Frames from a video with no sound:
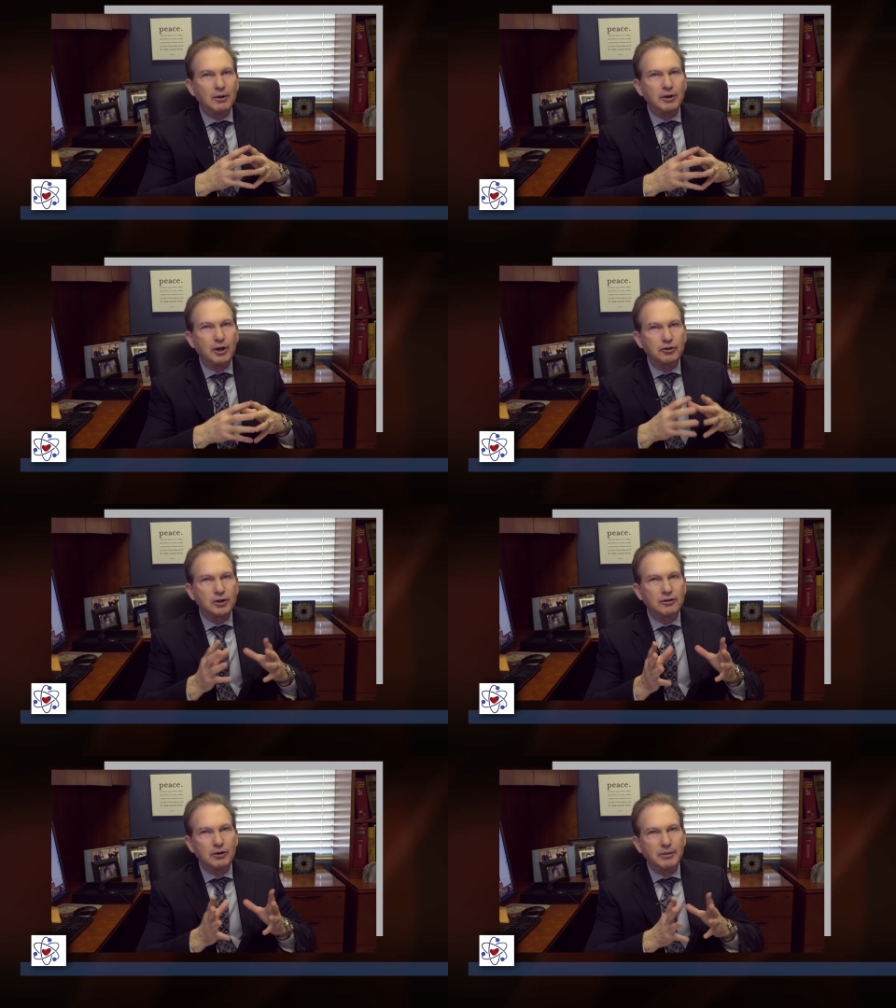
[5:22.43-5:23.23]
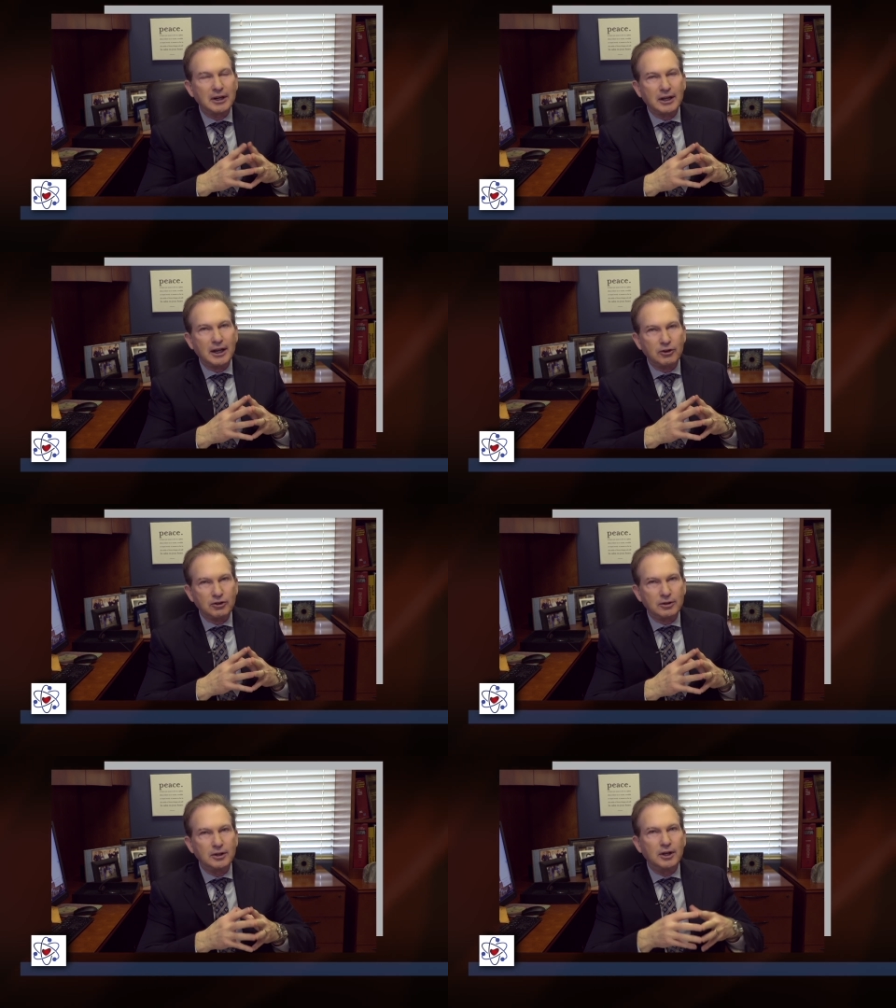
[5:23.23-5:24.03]
We also give you
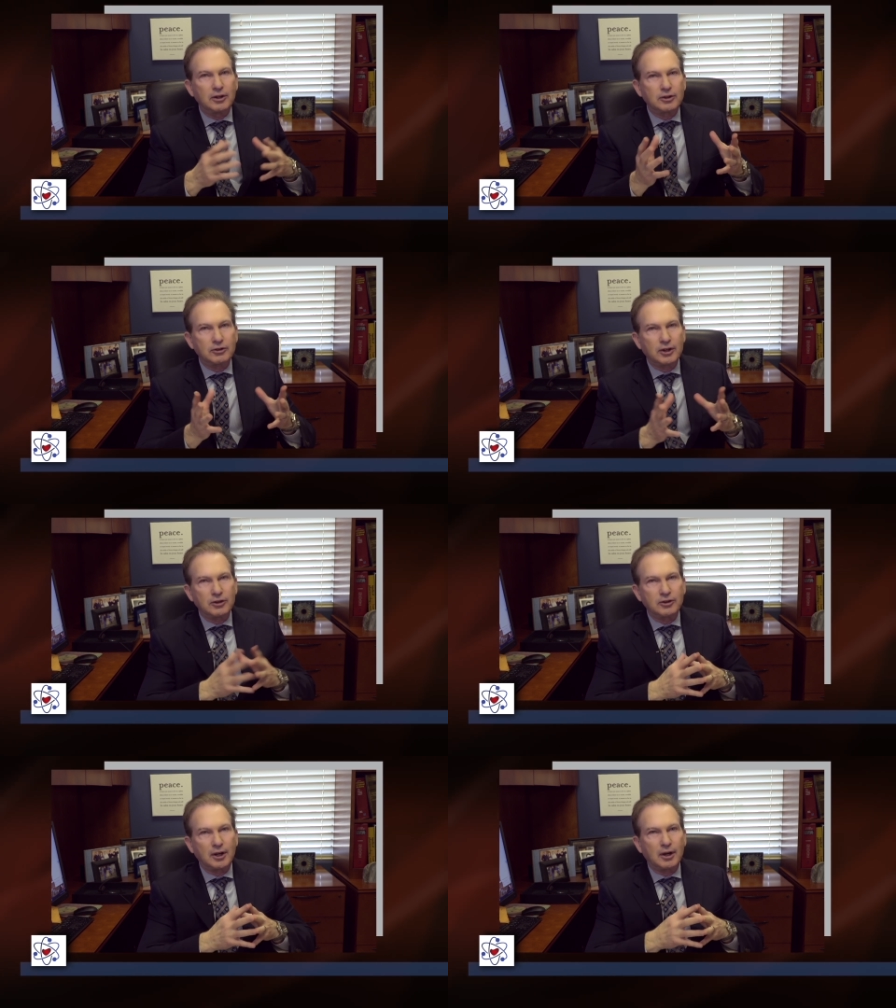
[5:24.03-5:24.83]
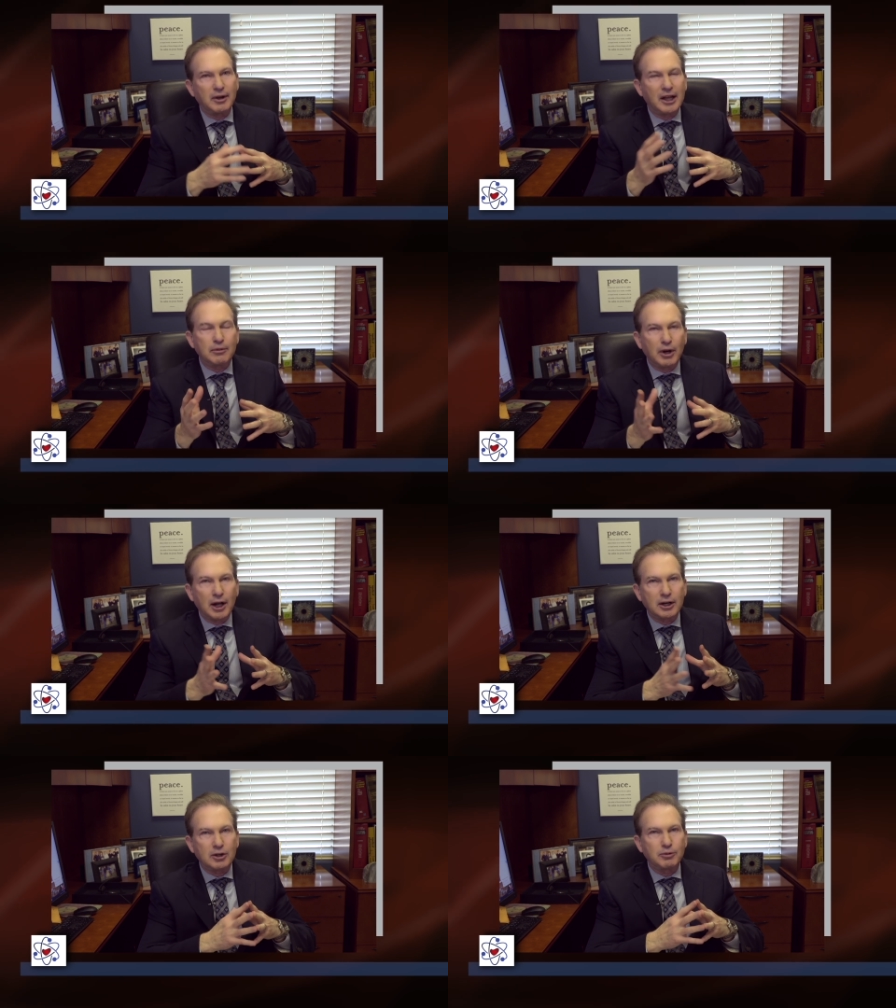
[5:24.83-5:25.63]
medication such as
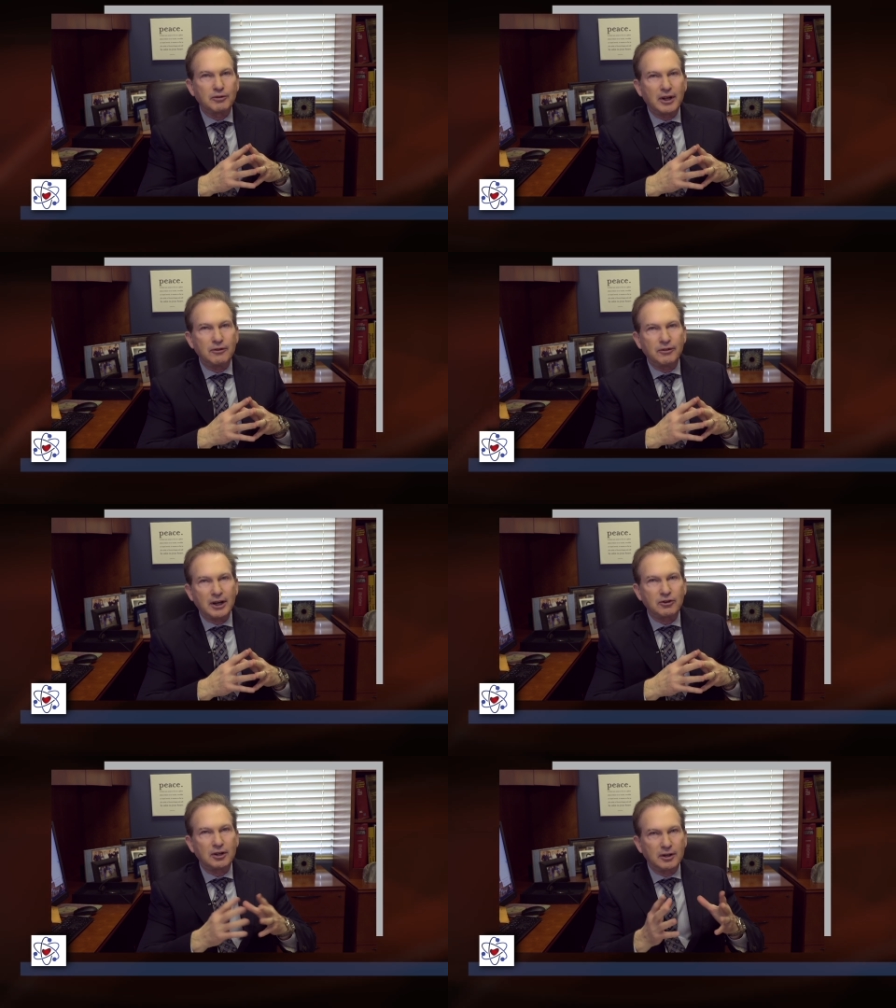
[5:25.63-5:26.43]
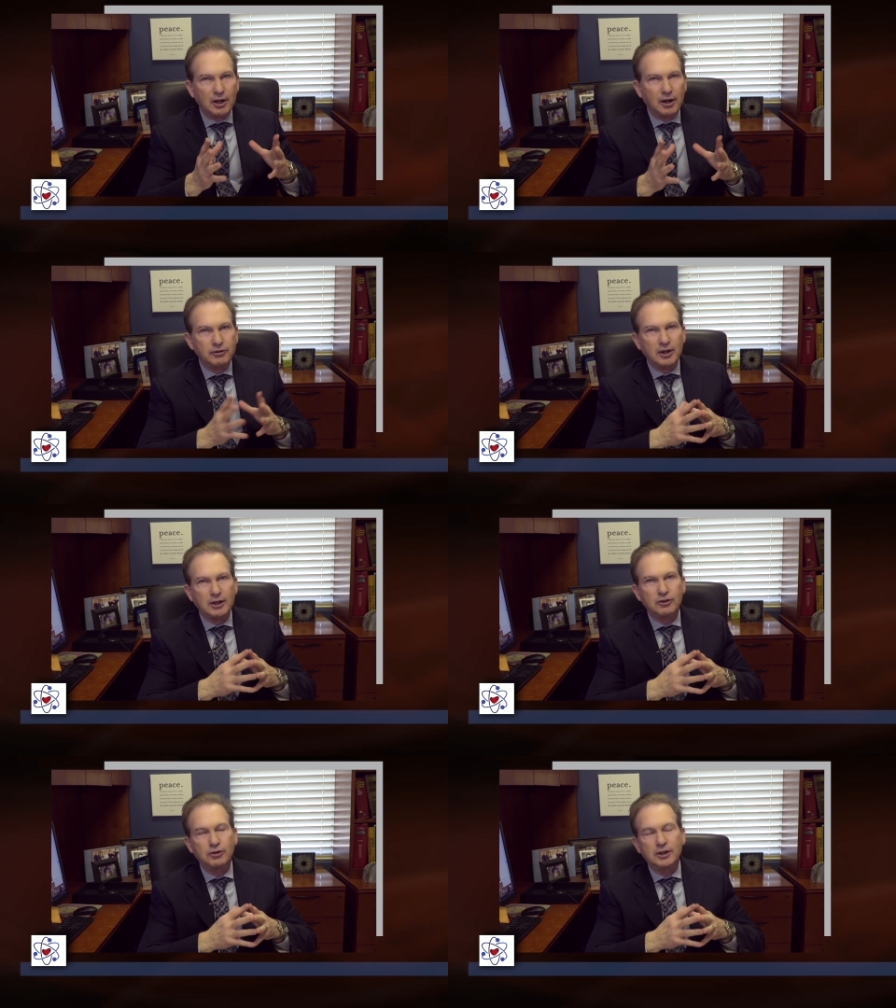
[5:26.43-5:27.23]
antibiotic to prevent infection in the off
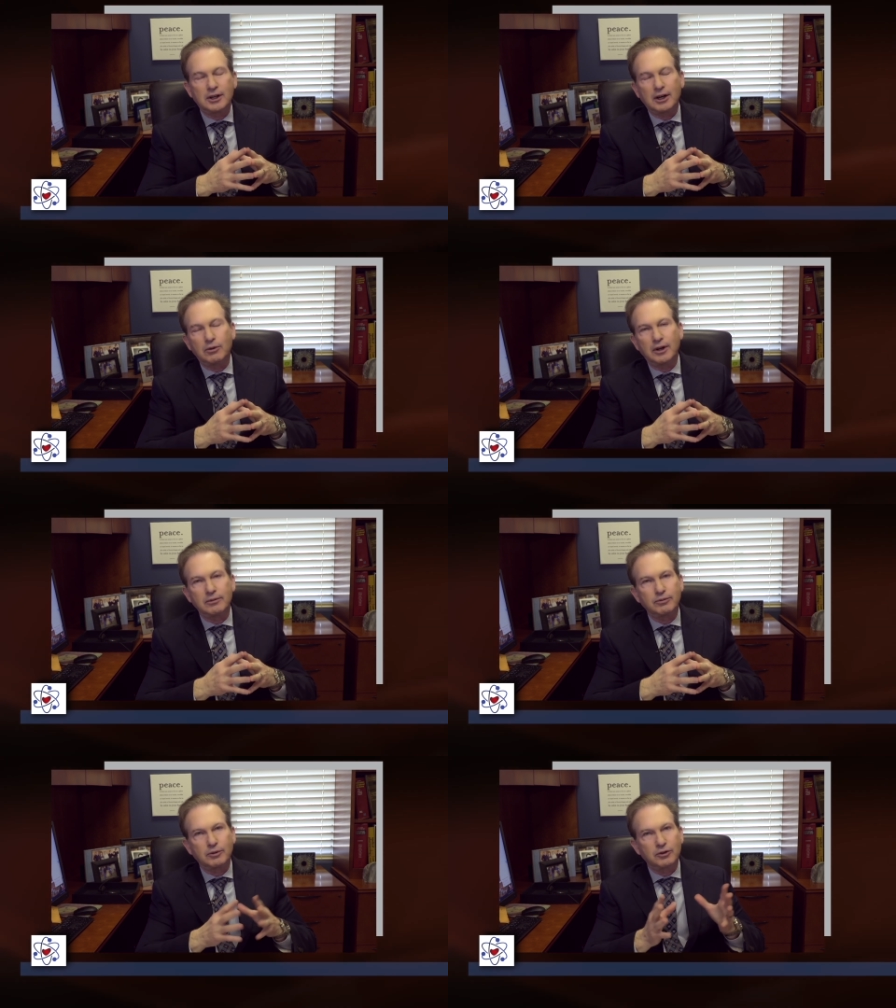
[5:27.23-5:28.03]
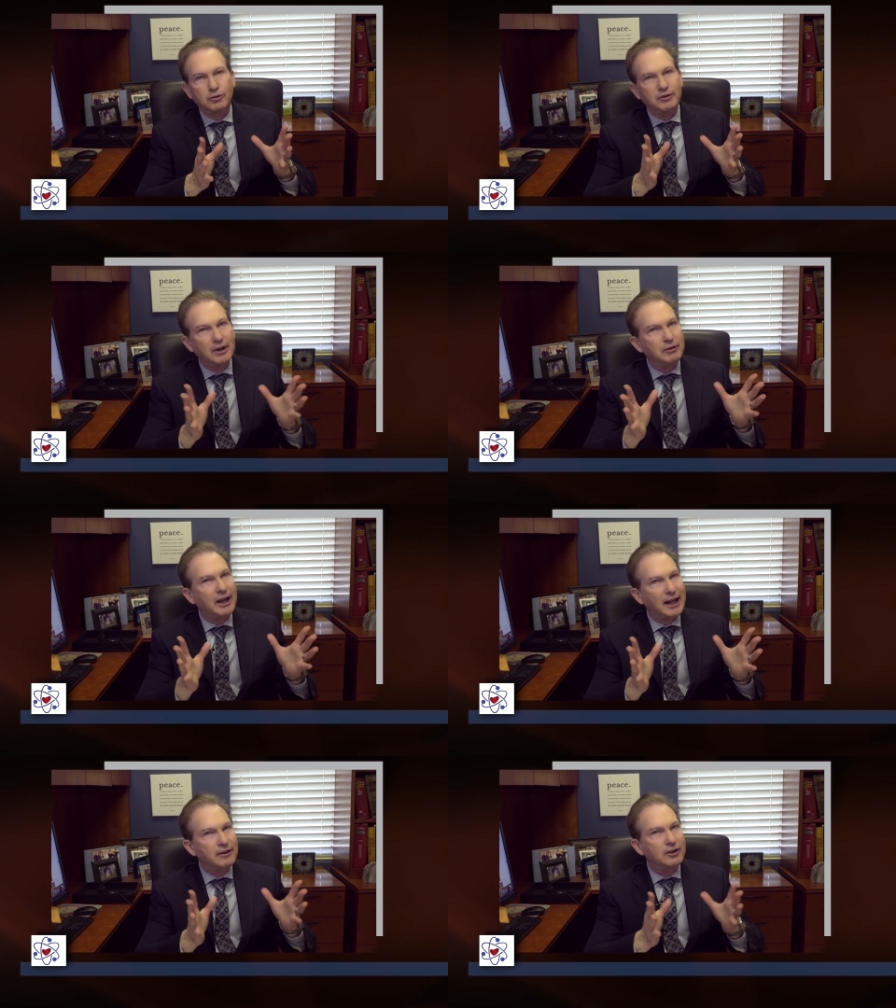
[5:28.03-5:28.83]
chance you could get one, which we've never
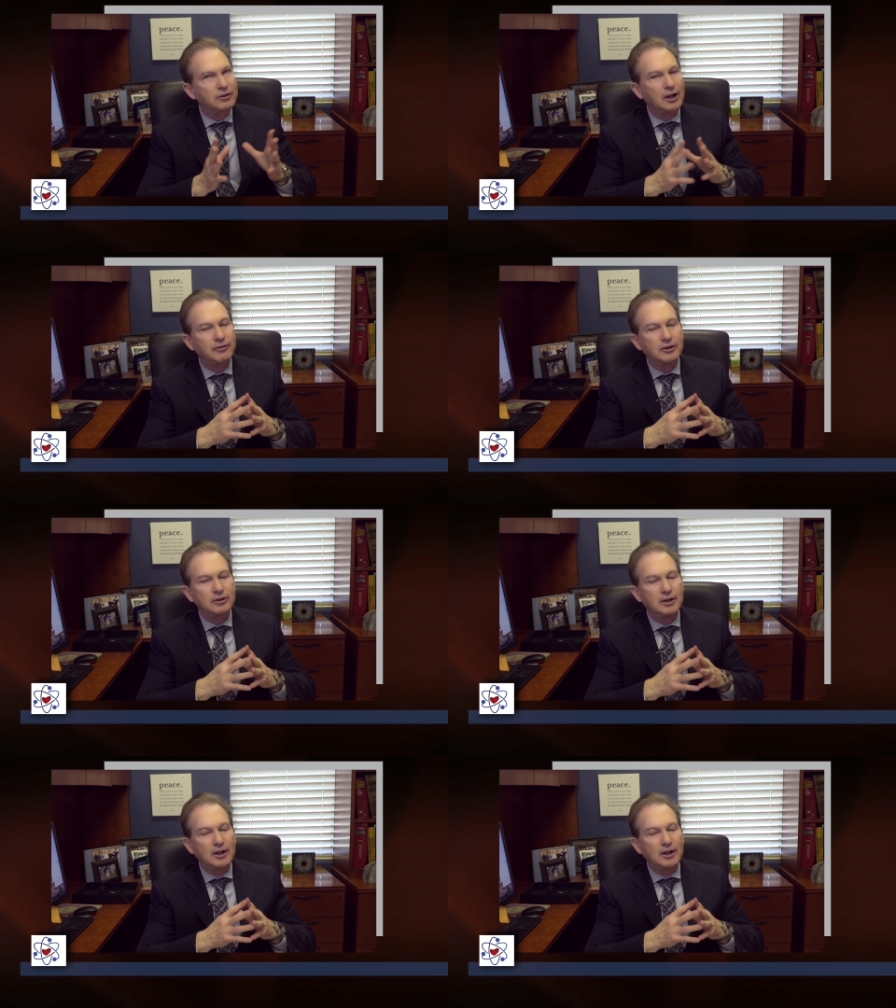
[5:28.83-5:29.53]
had in this office.